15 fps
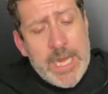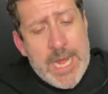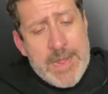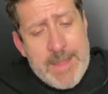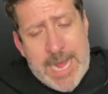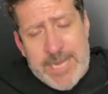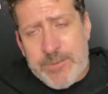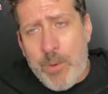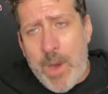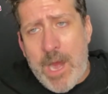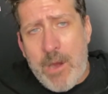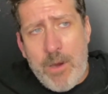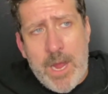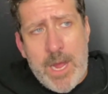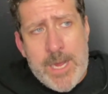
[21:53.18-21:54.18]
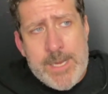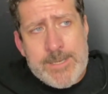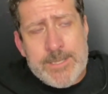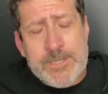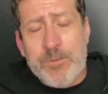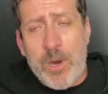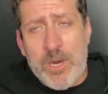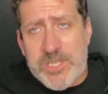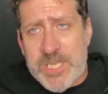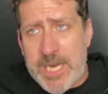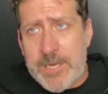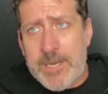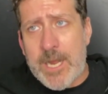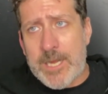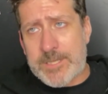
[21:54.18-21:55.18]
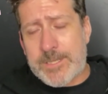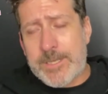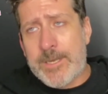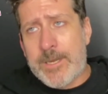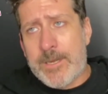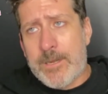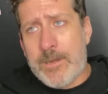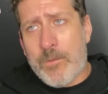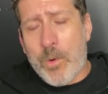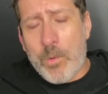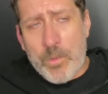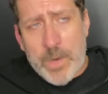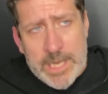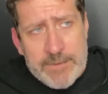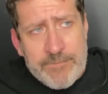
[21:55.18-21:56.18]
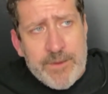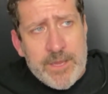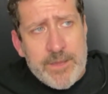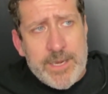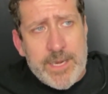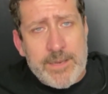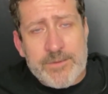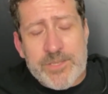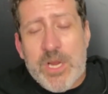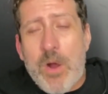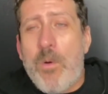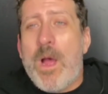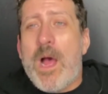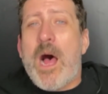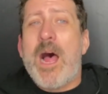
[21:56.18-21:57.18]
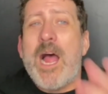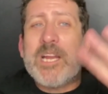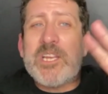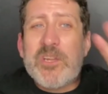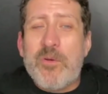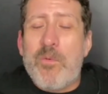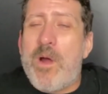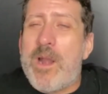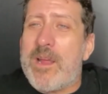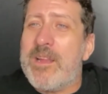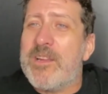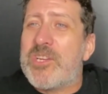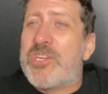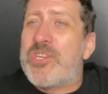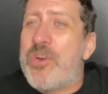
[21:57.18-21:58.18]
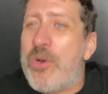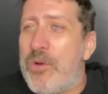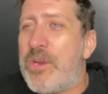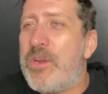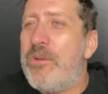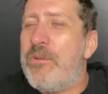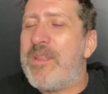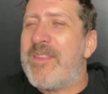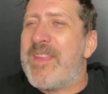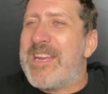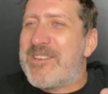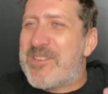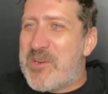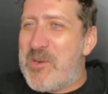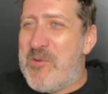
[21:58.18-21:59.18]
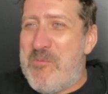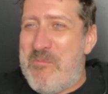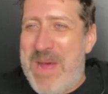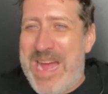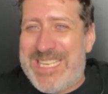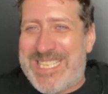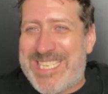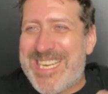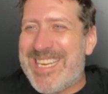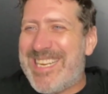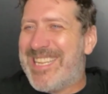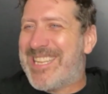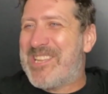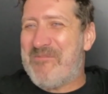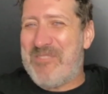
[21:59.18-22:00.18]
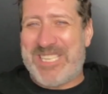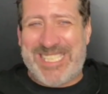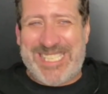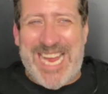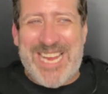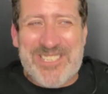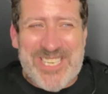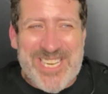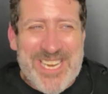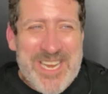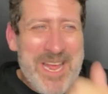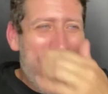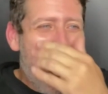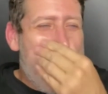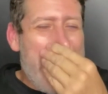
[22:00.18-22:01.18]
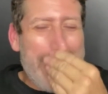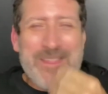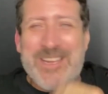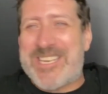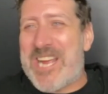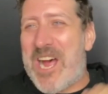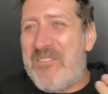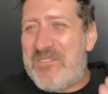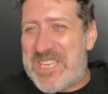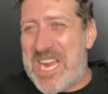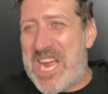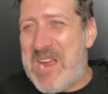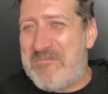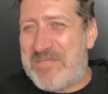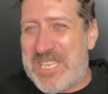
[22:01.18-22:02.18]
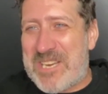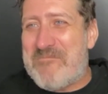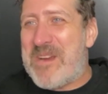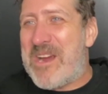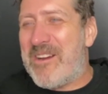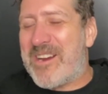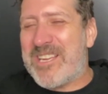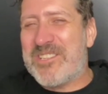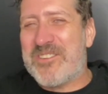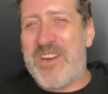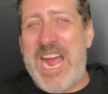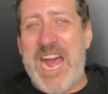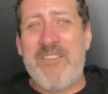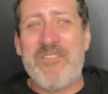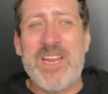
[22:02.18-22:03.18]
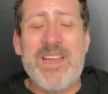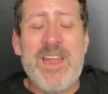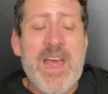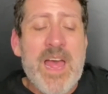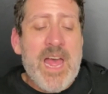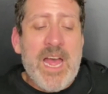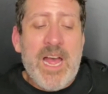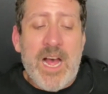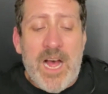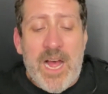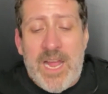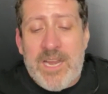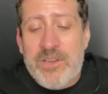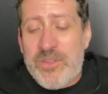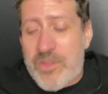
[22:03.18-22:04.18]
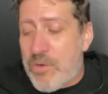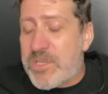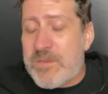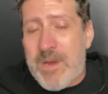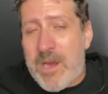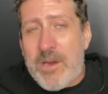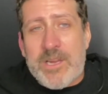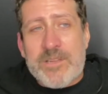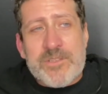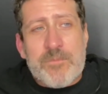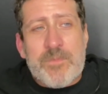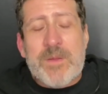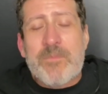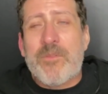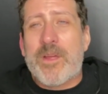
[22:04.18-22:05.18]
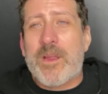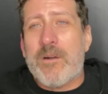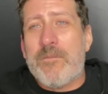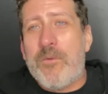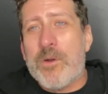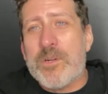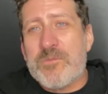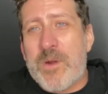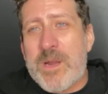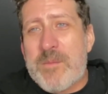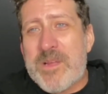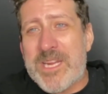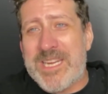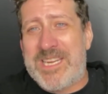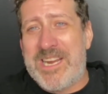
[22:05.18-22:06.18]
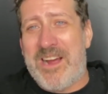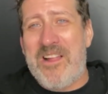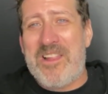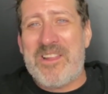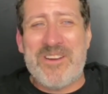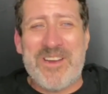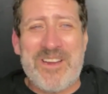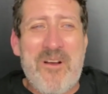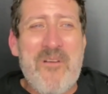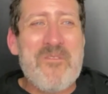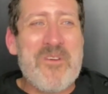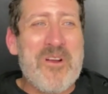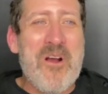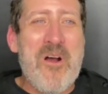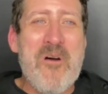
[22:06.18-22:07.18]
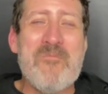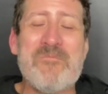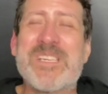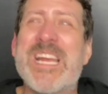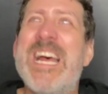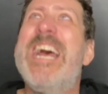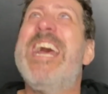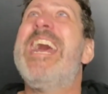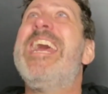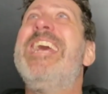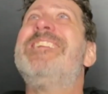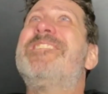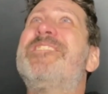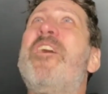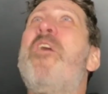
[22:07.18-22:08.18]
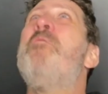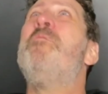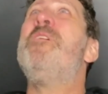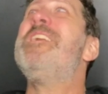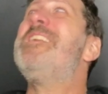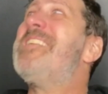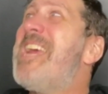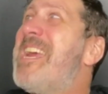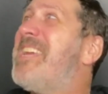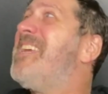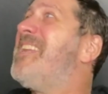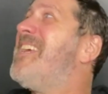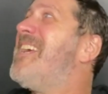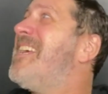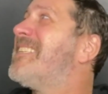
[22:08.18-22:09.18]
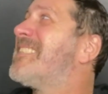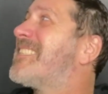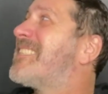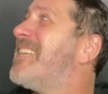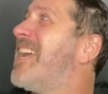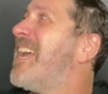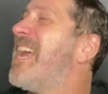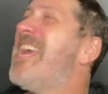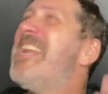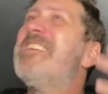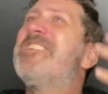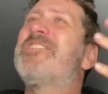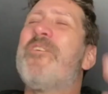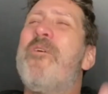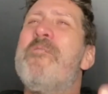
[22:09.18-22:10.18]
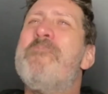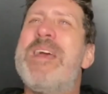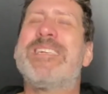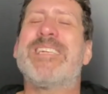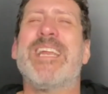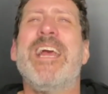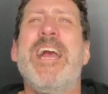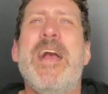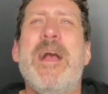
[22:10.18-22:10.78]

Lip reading: That's where it's hitting us. We're really feeling it. So I do want to assure you that they do mention the recession and the tough times that Americans are having. And those Americans are people that can afford $20 million and over homes. It's so ridiculous. It is so amazing.